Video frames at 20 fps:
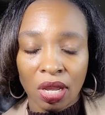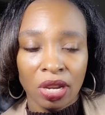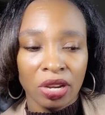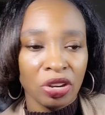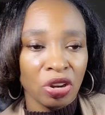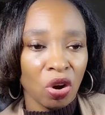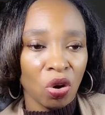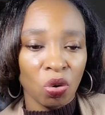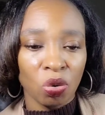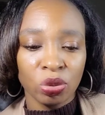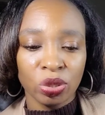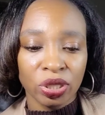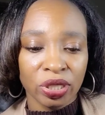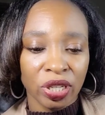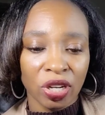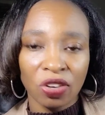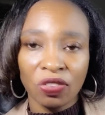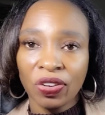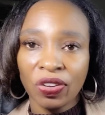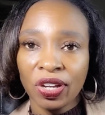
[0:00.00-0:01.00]
No
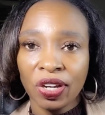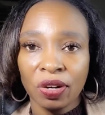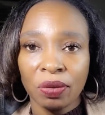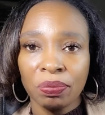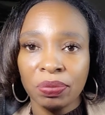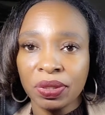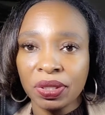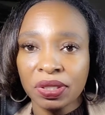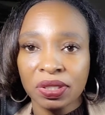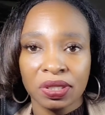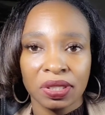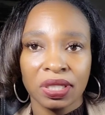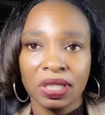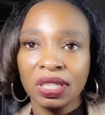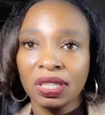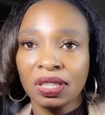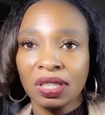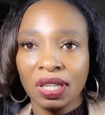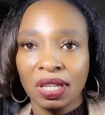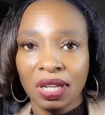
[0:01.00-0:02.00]
self-help books or
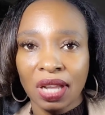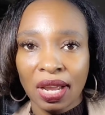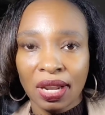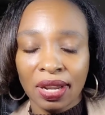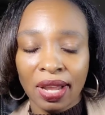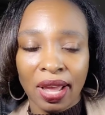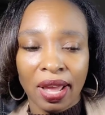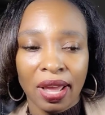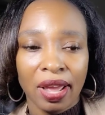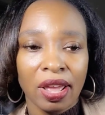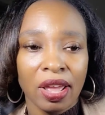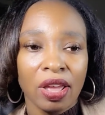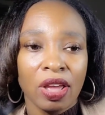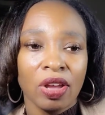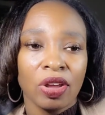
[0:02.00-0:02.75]
anything like that.